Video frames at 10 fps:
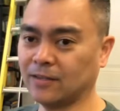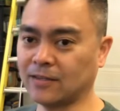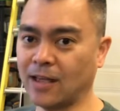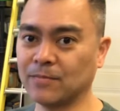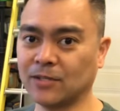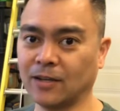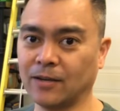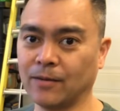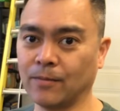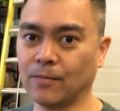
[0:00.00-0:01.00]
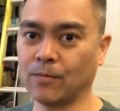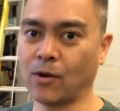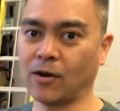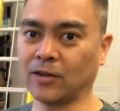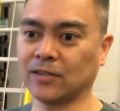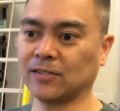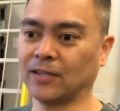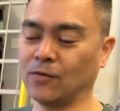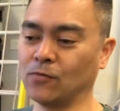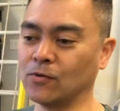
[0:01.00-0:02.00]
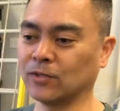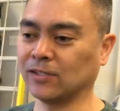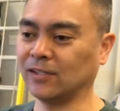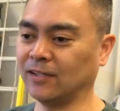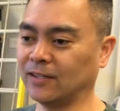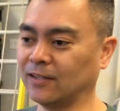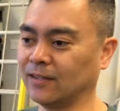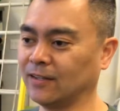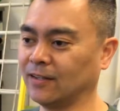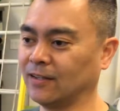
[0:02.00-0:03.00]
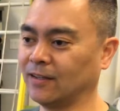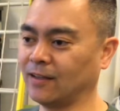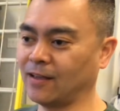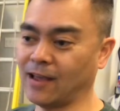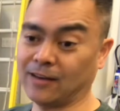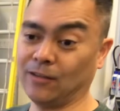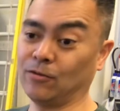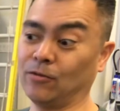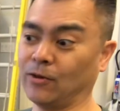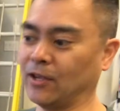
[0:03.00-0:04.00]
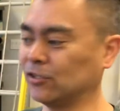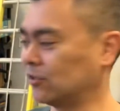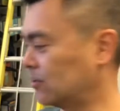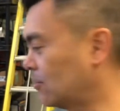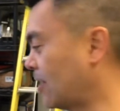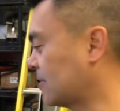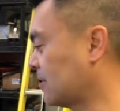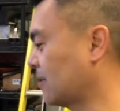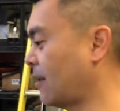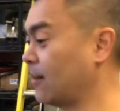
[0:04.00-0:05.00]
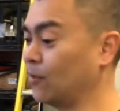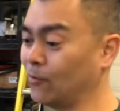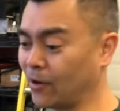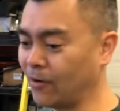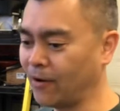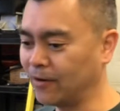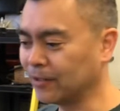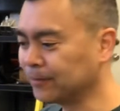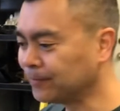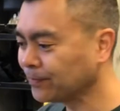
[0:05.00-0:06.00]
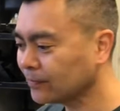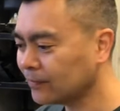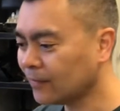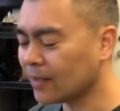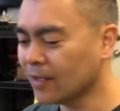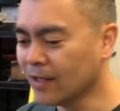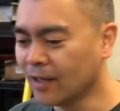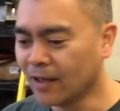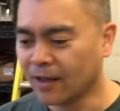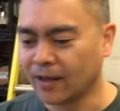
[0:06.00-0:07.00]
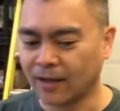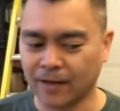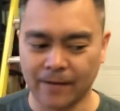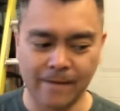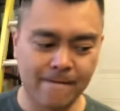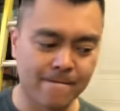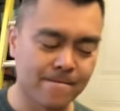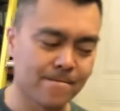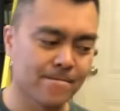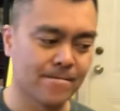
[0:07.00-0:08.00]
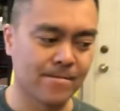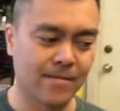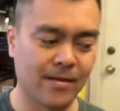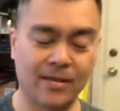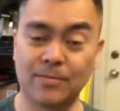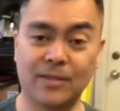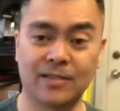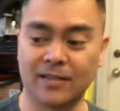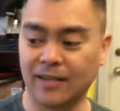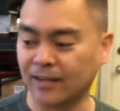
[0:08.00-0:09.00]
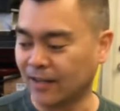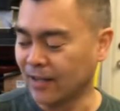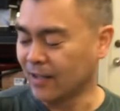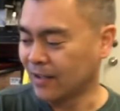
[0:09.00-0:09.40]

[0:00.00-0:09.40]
Samsung products, it won't see it at either location. So that's kind of the workaround. Yeah, that's basically it.